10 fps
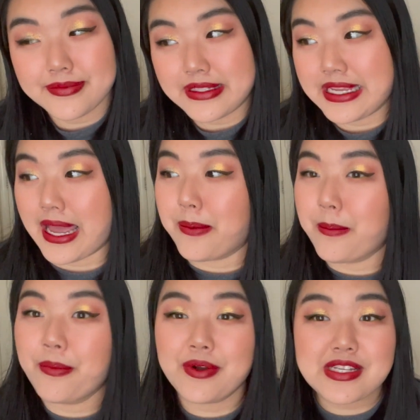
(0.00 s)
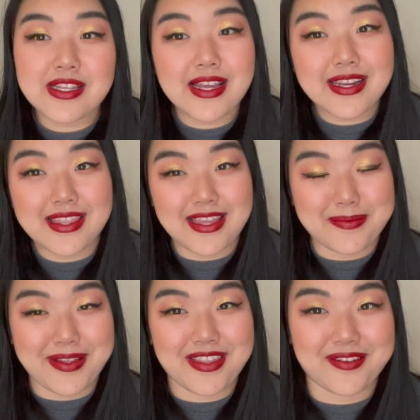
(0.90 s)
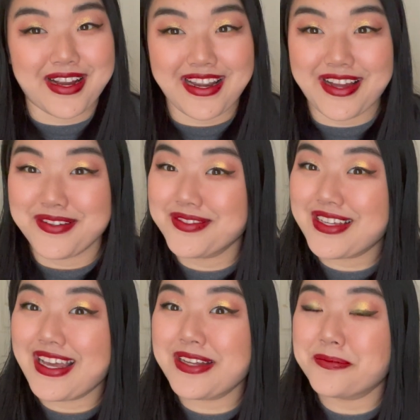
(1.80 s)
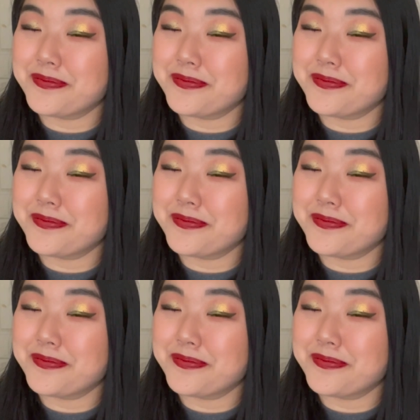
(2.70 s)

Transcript: Yeah, we're just not gonna think about that right now, okay?